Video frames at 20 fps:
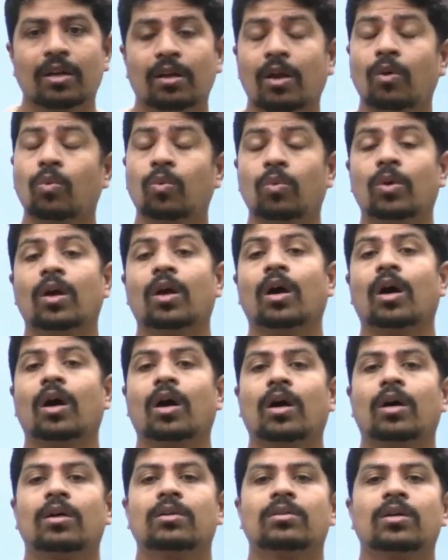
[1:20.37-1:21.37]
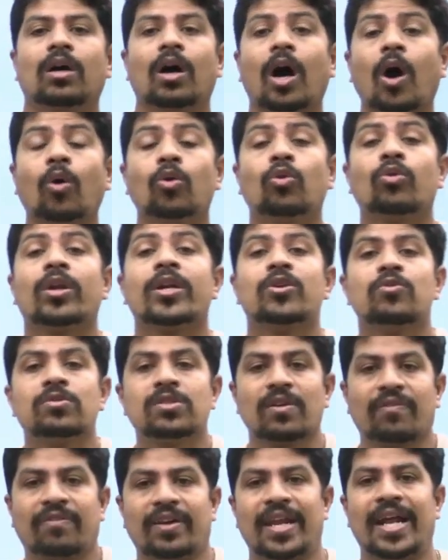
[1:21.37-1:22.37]
Now, how to
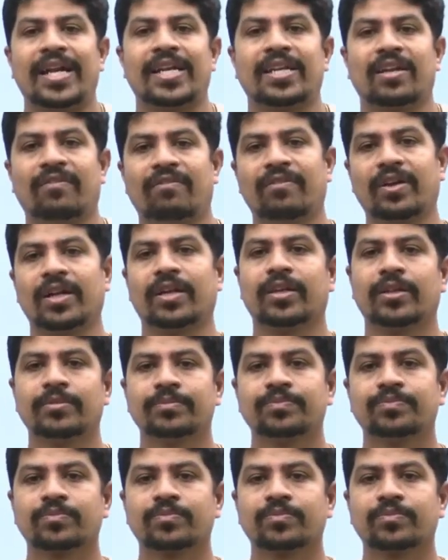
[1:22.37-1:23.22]
reduce the Ferranti effect?